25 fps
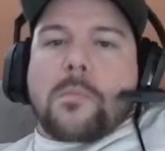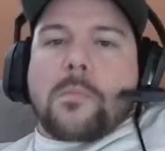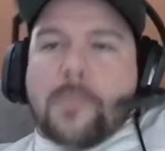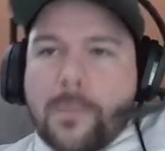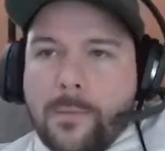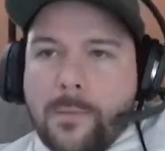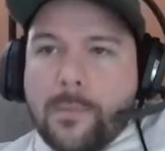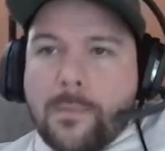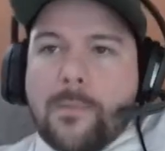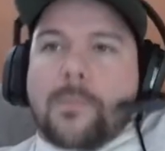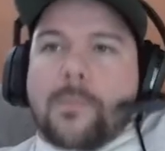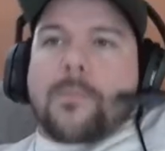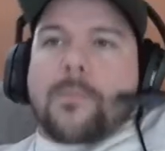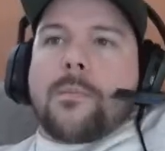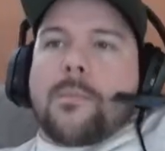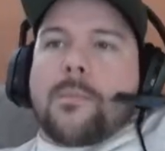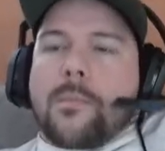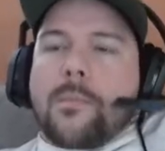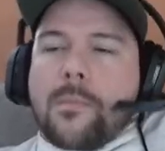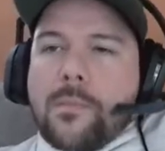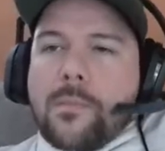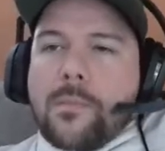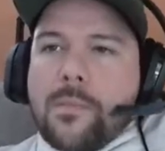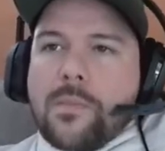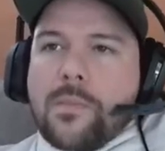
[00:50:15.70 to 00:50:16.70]
Mm-hmm.
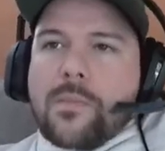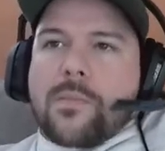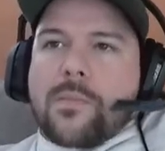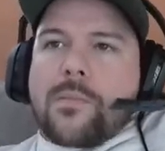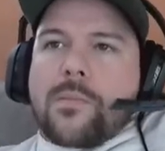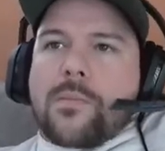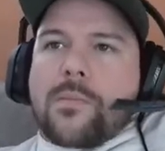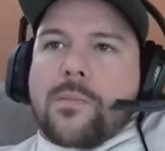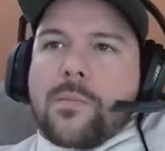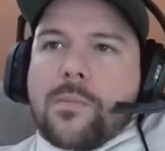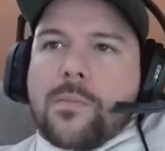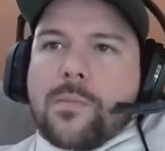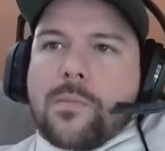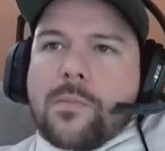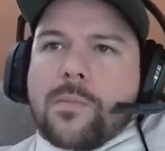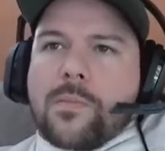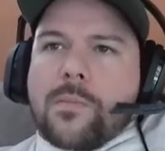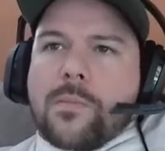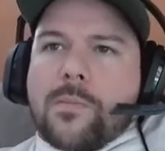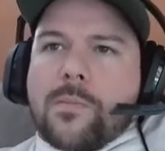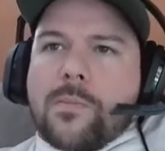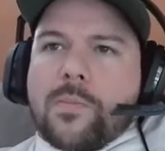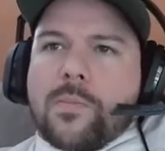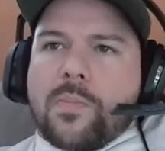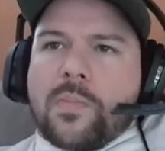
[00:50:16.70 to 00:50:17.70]
Mm-hmm.
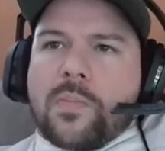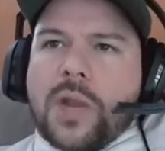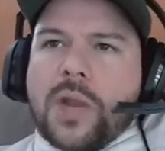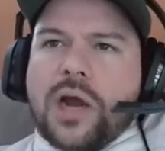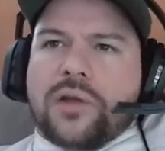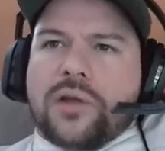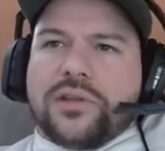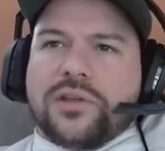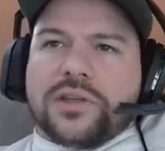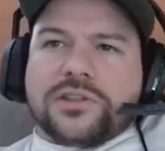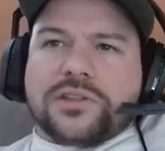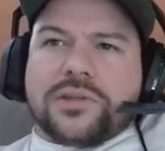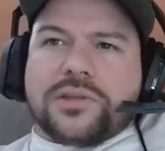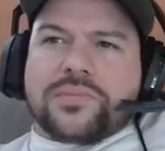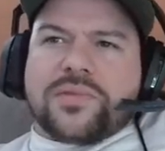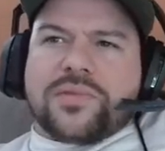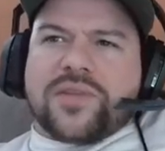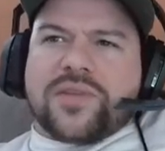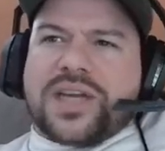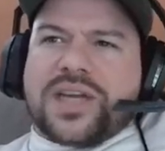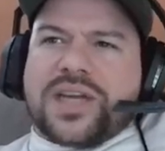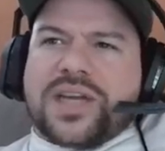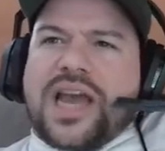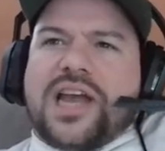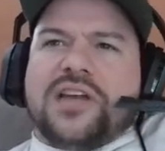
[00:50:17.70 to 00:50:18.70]
Yeah, I think something
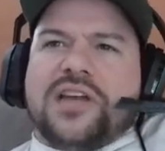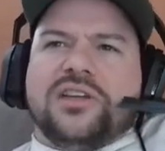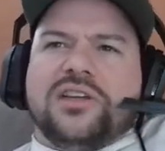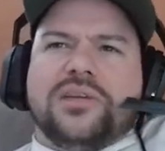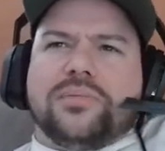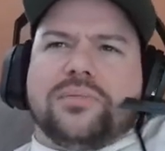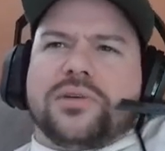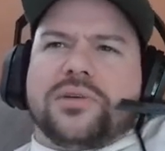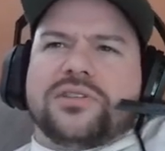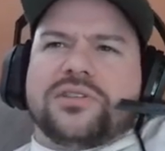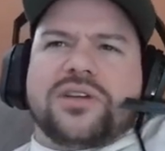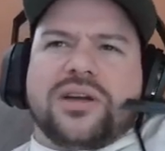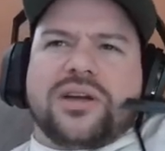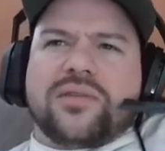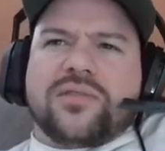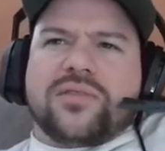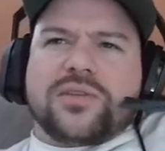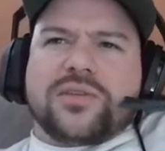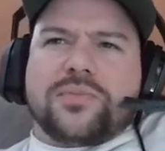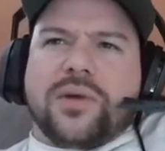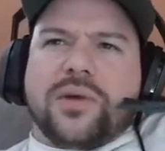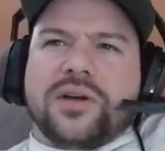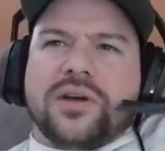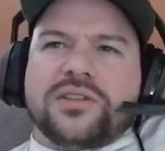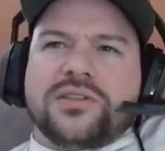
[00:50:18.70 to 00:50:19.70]
like 80% of his
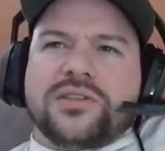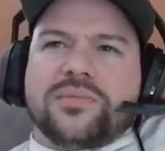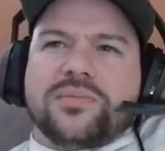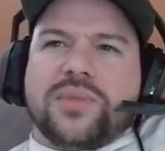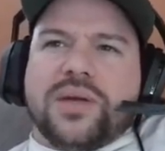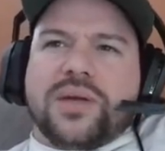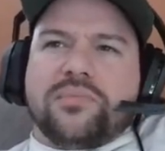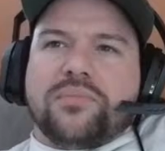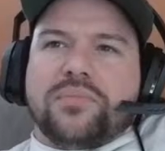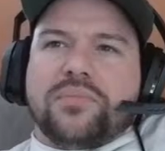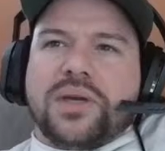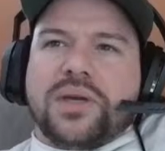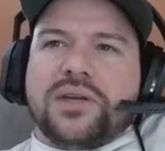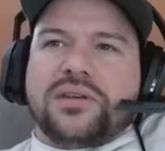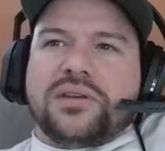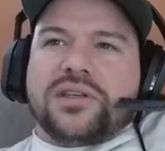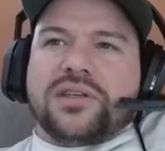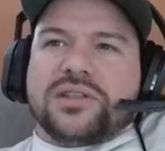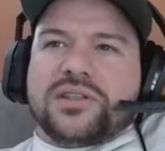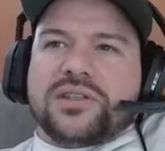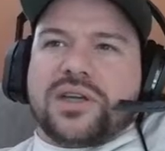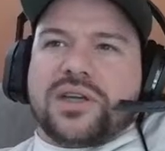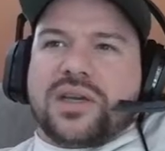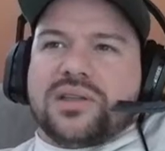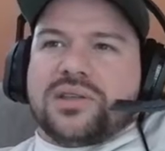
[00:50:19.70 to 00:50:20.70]
punts have been pinned
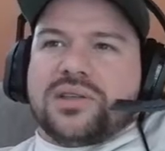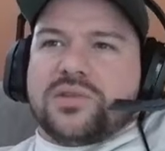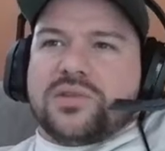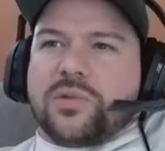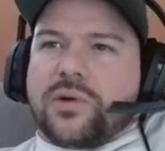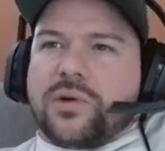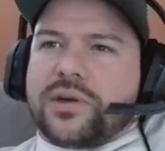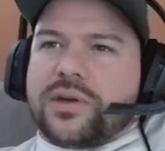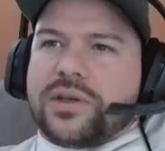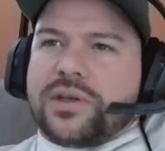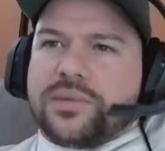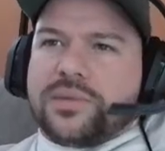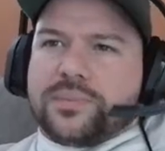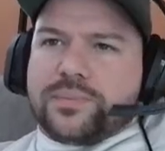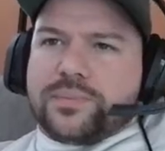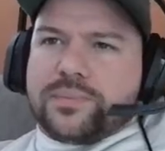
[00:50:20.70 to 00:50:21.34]
inside the 20.